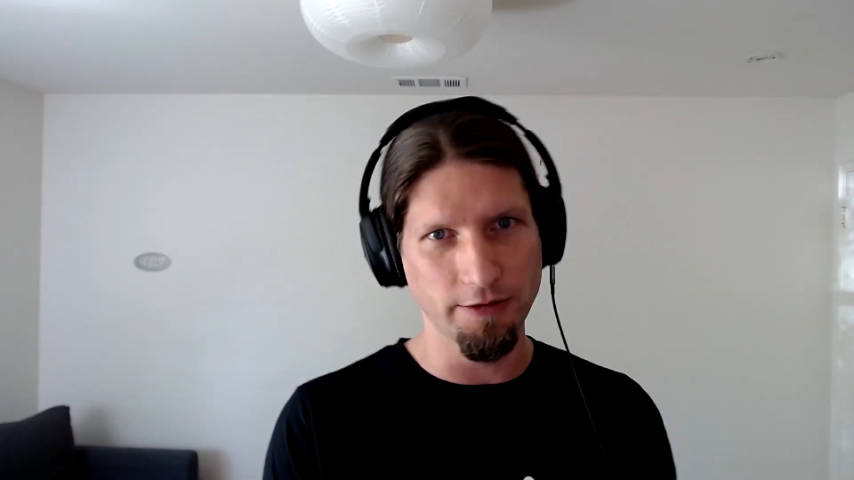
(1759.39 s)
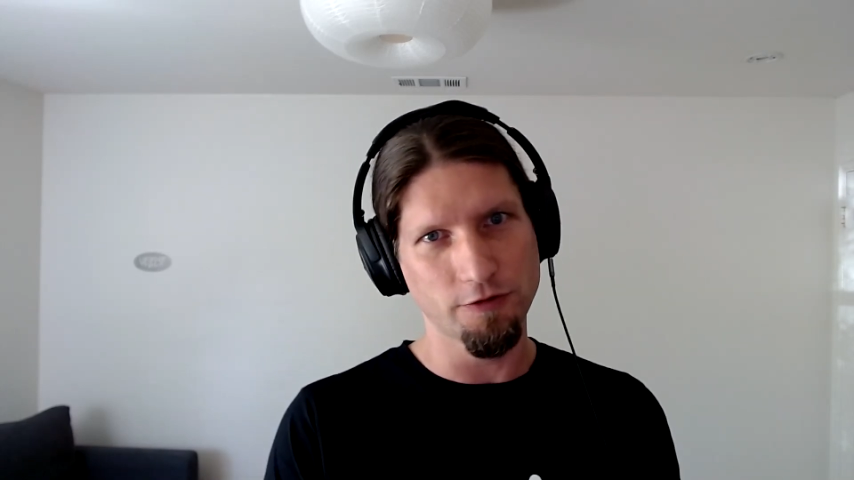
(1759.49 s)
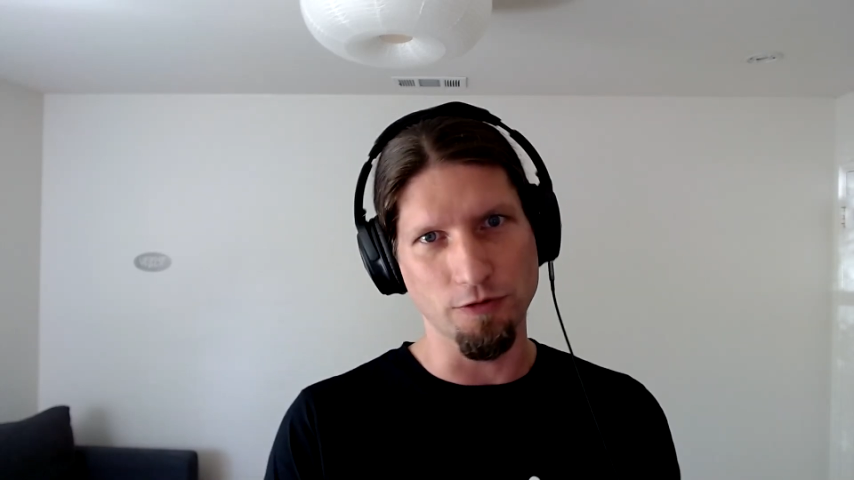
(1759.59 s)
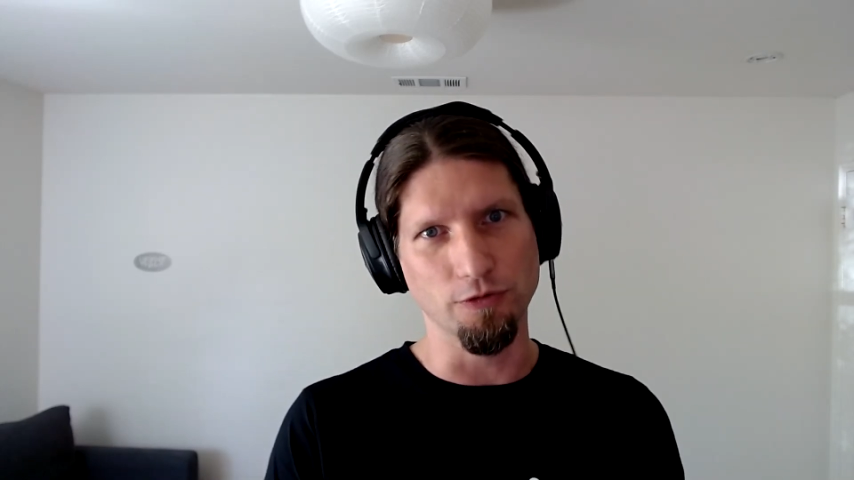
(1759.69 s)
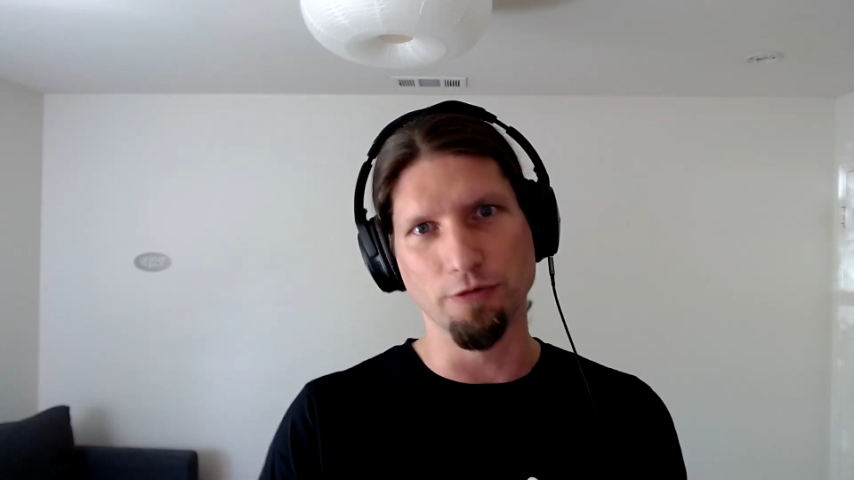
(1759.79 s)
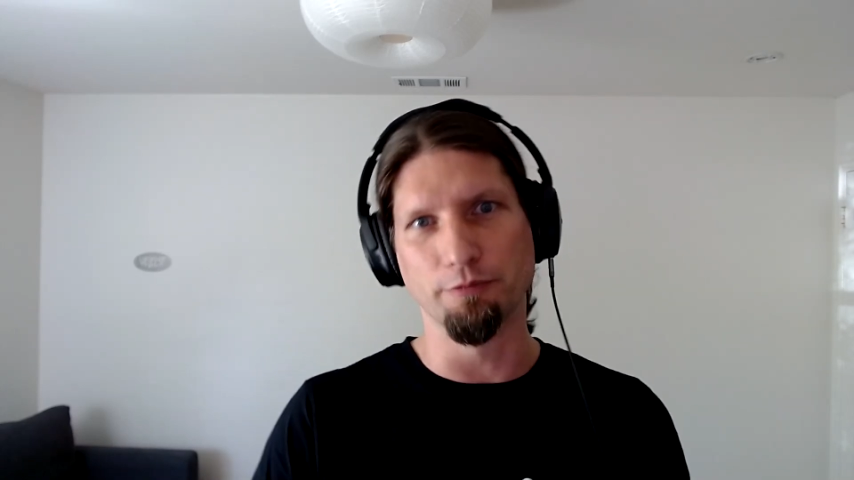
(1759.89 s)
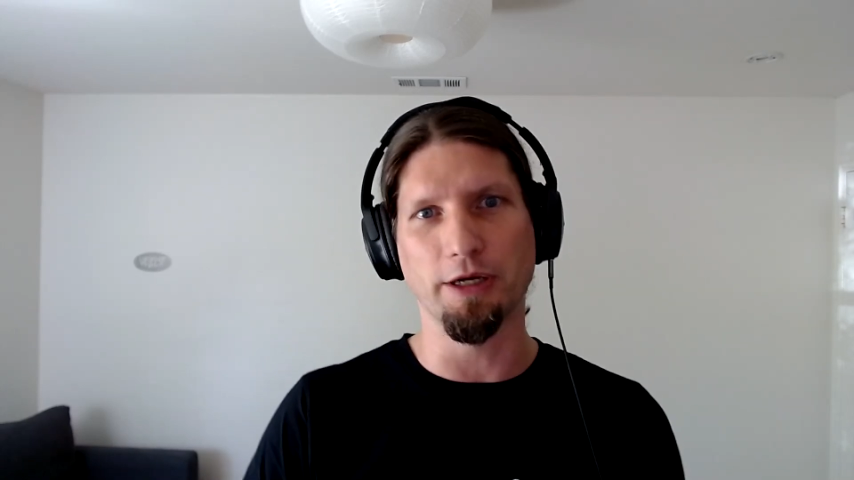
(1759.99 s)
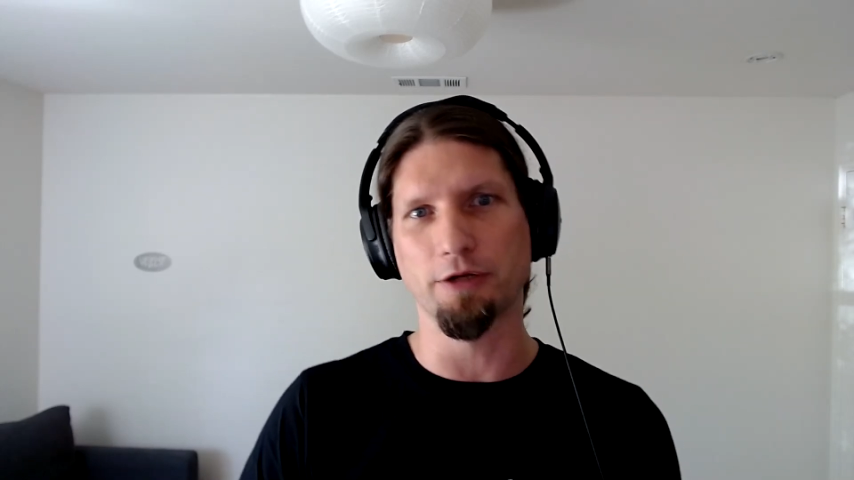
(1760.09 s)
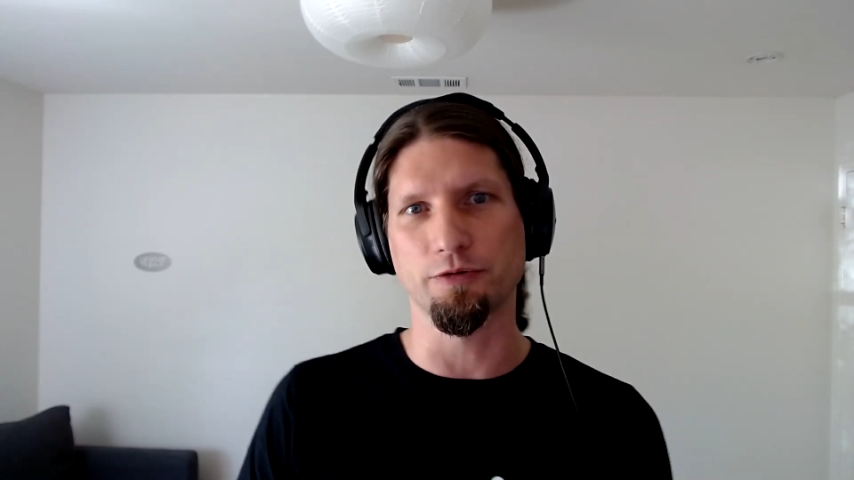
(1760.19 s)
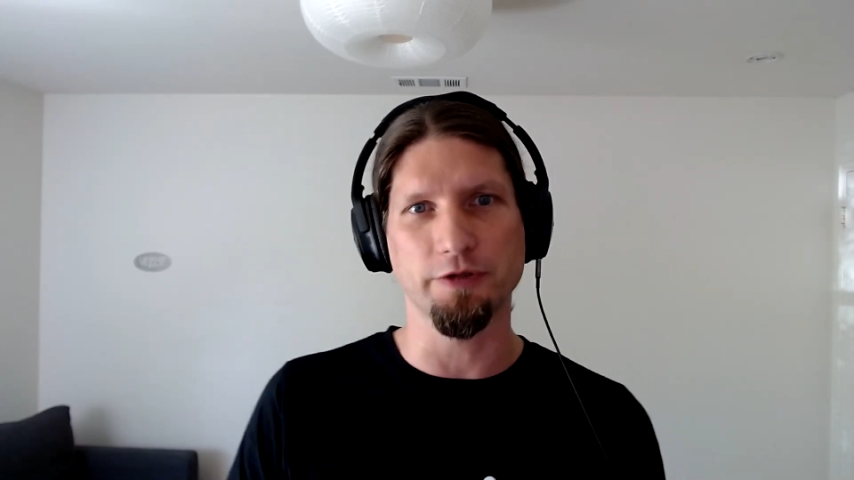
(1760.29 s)
to
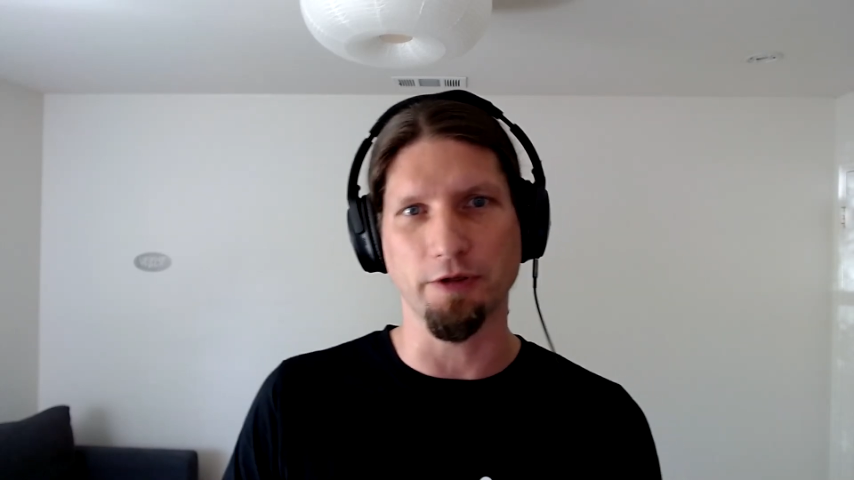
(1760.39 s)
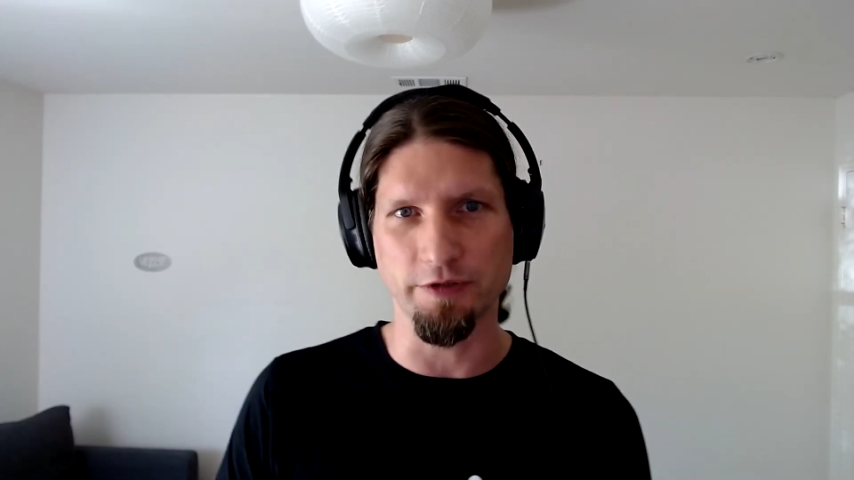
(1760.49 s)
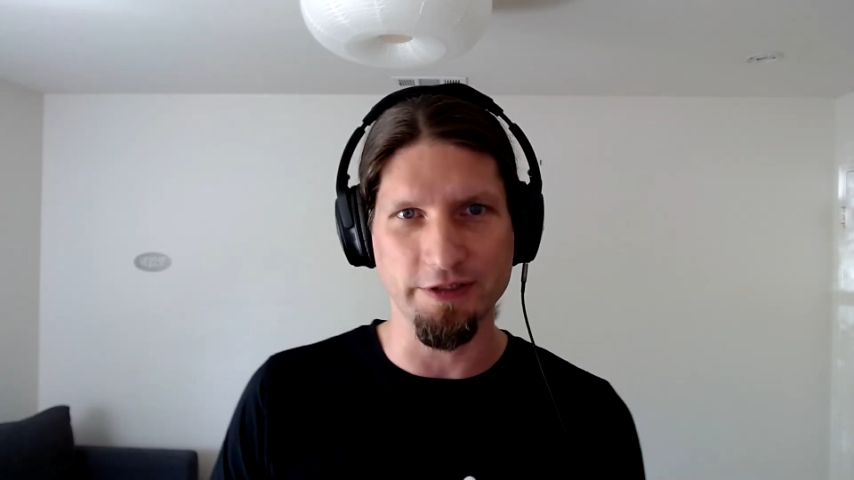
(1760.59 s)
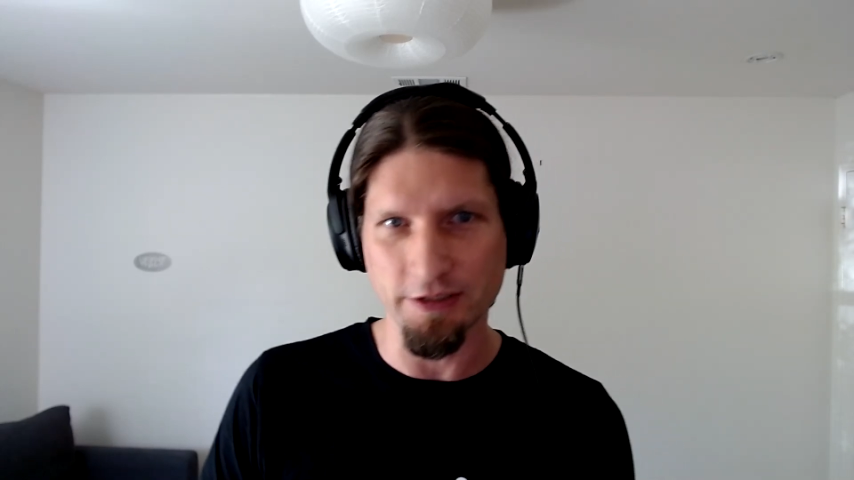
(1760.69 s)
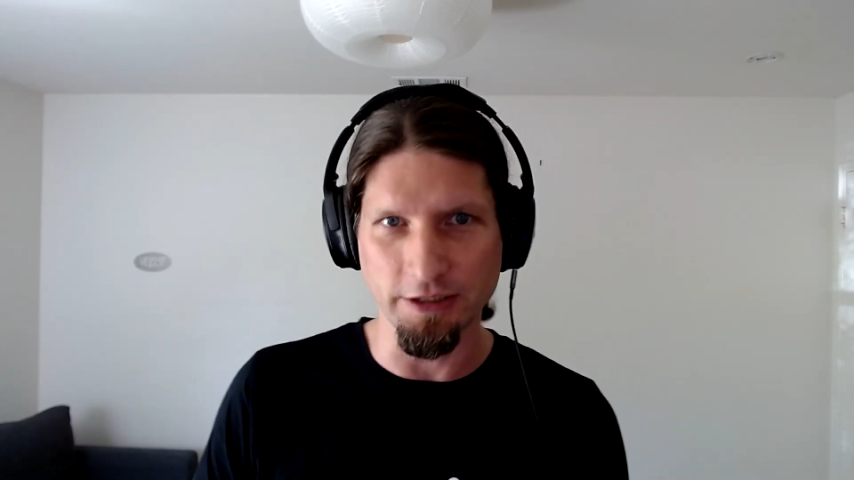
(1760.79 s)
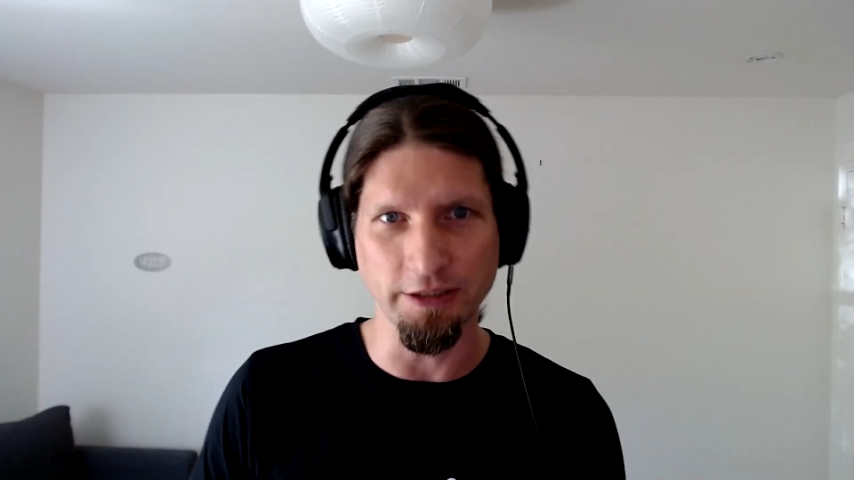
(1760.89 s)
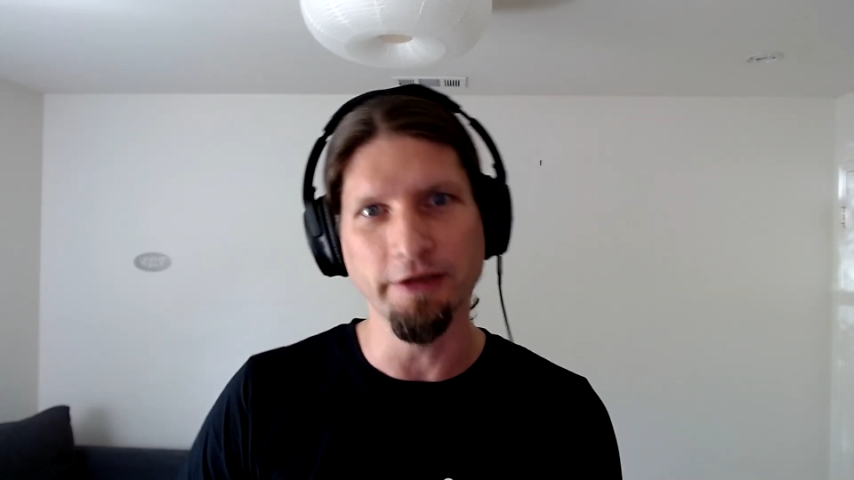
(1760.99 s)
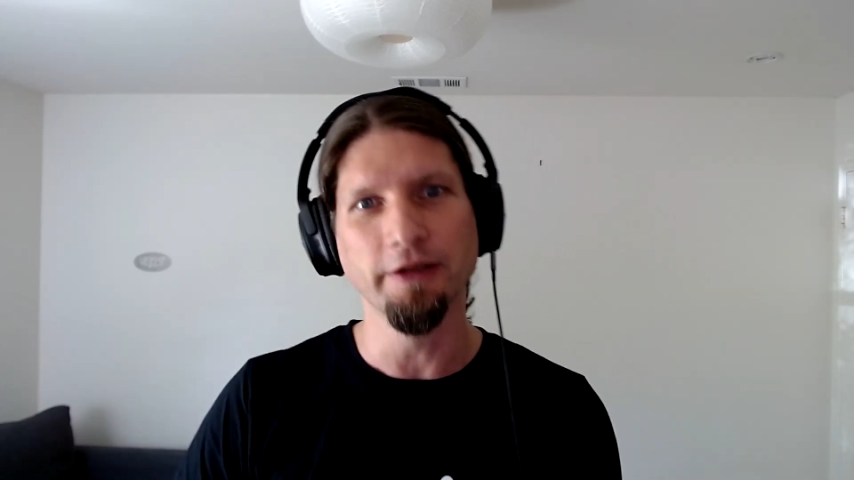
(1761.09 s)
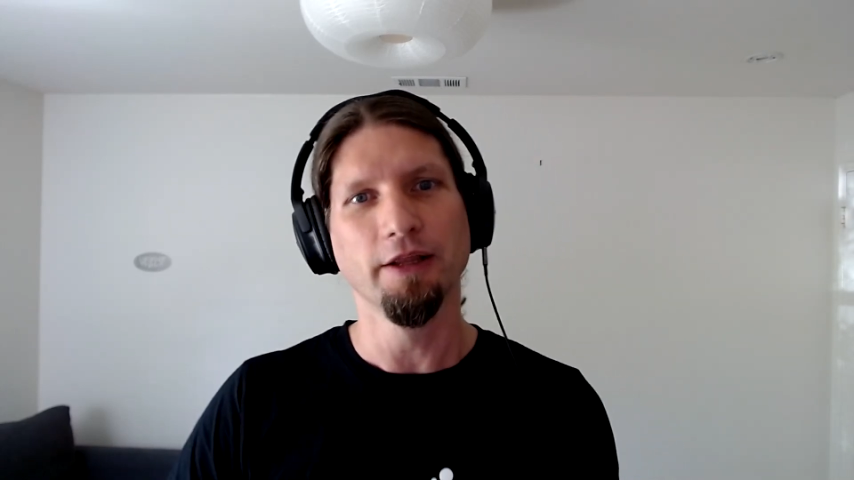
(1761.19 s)
microservice C,